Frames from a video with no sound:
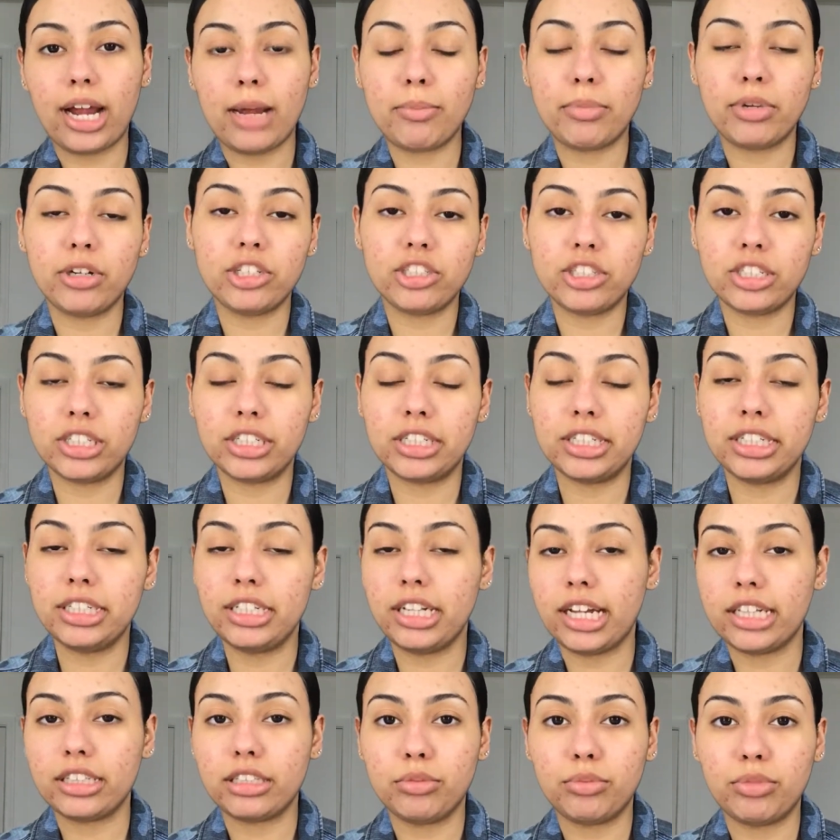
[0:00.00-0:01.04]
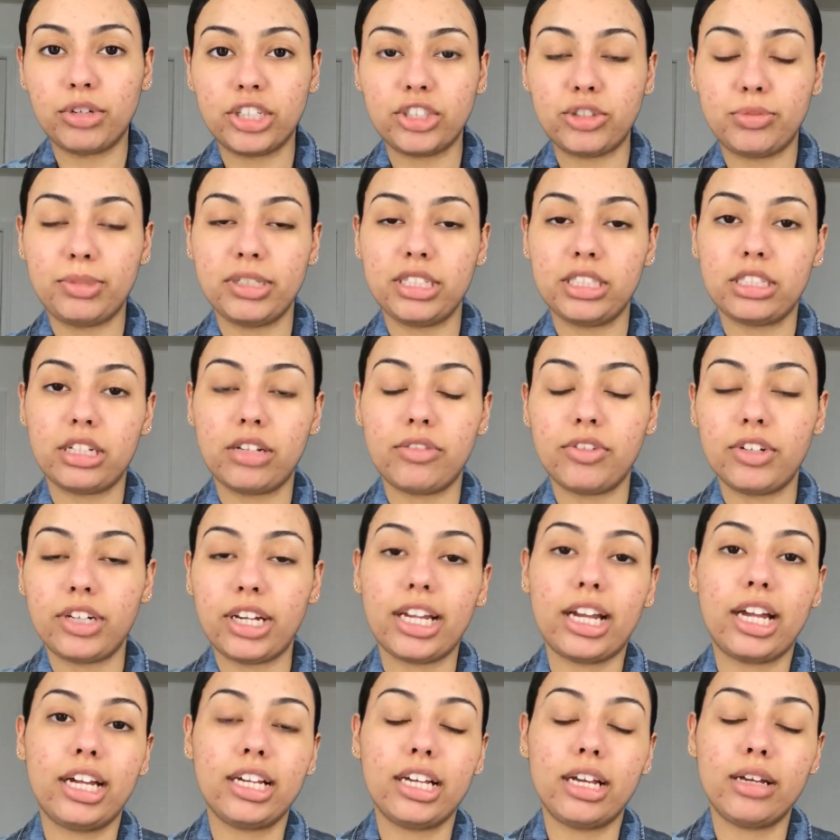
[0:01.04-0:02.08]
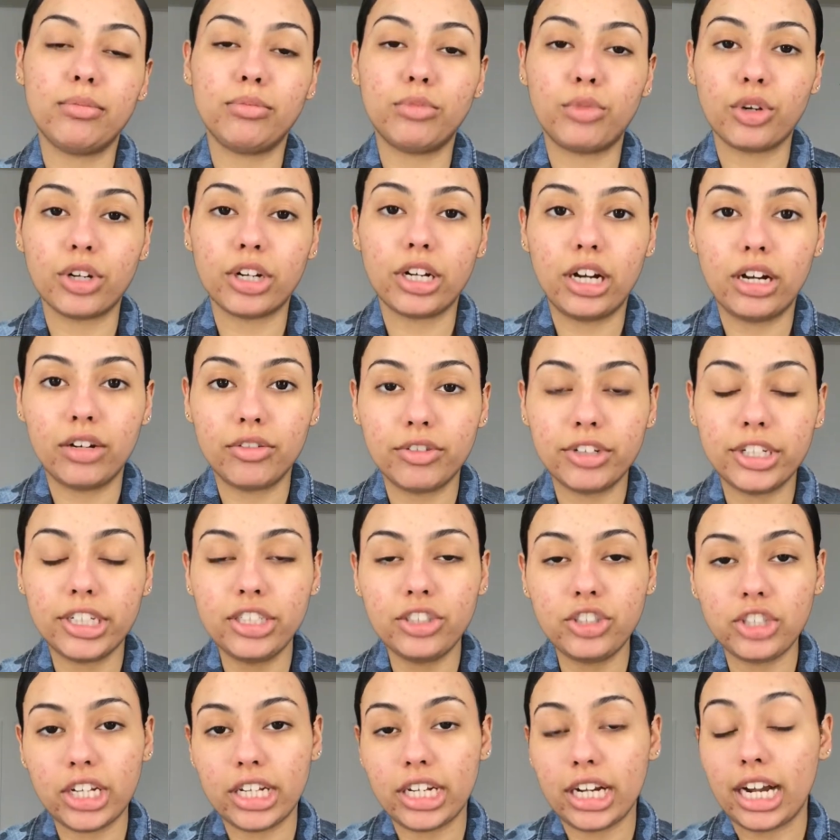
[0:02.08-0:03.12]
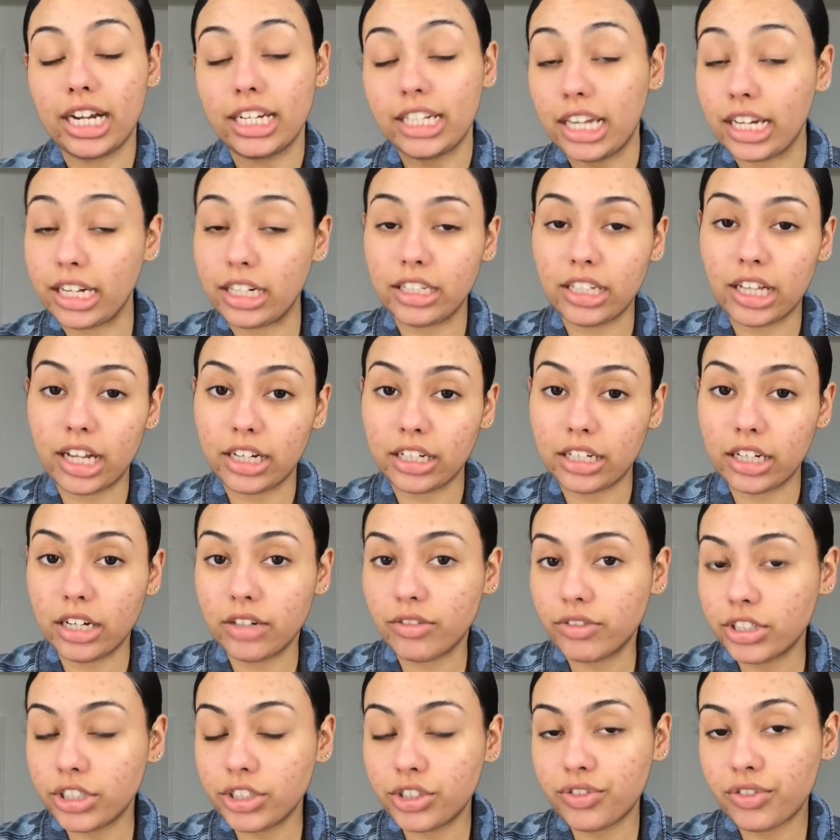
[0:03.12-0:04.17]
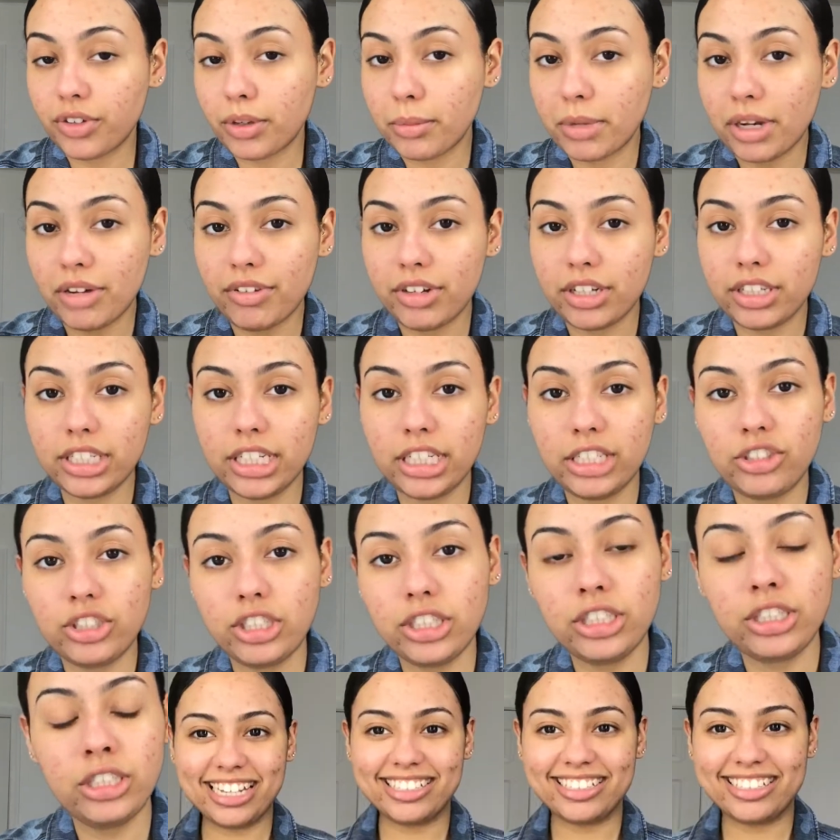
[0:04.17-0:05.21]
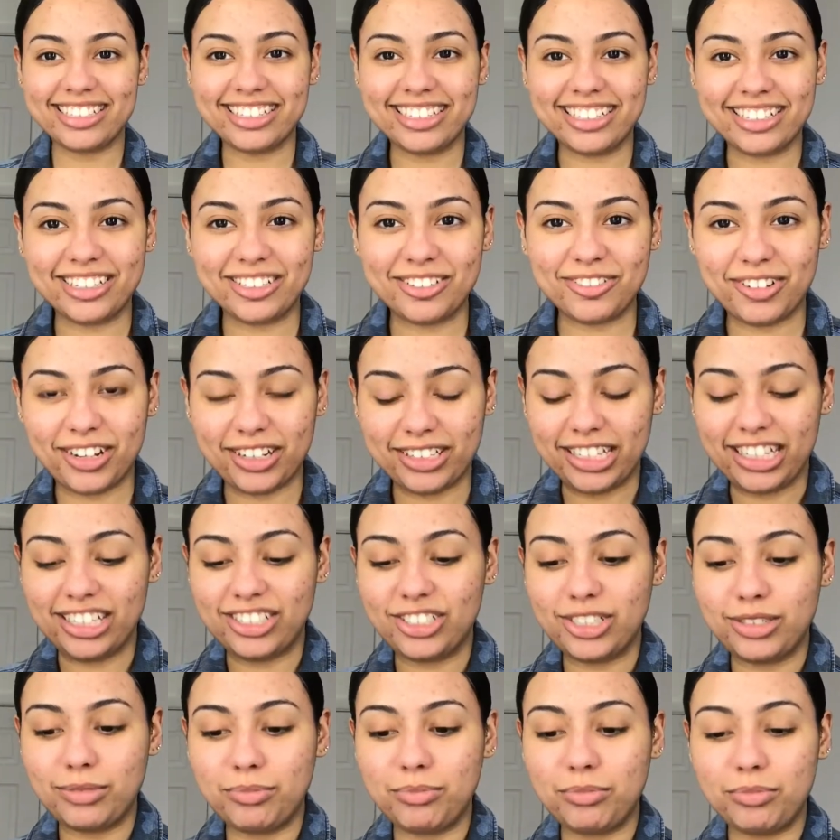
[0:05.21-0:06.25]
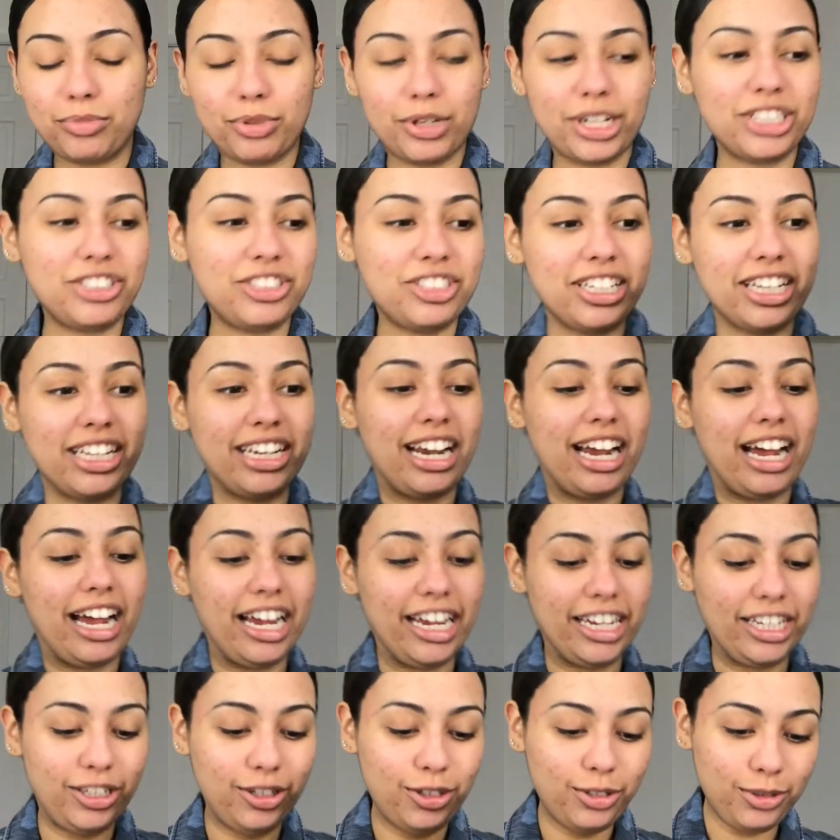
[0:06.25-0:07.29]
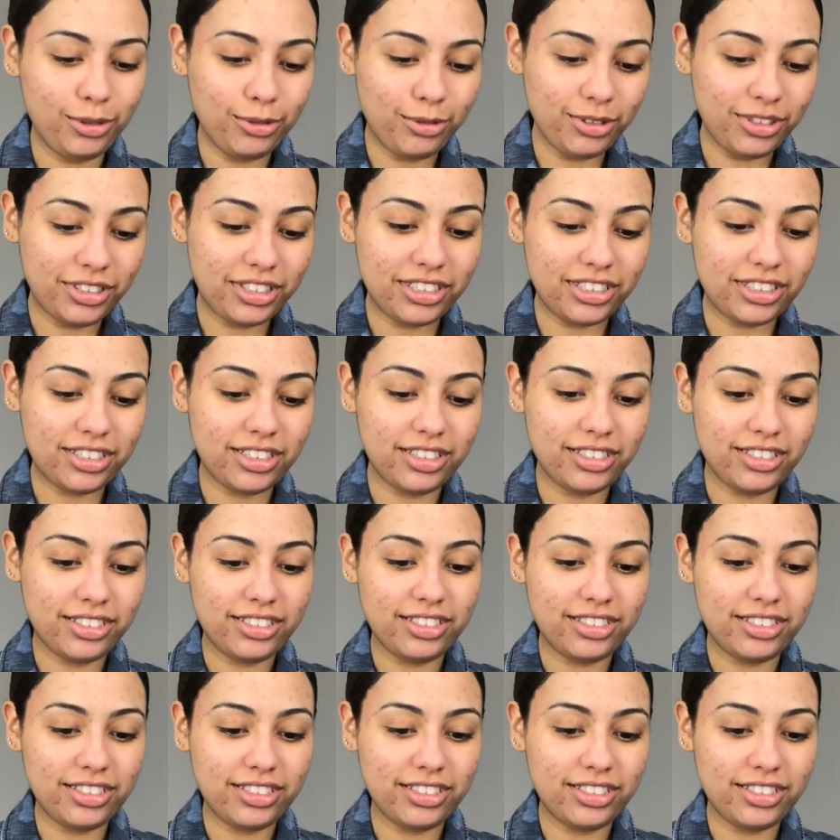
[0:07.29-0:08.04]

I personally like the brush because I feel like I get more coverage, and I like a lot of coverage for my foundation. Is the foundation brush that I use.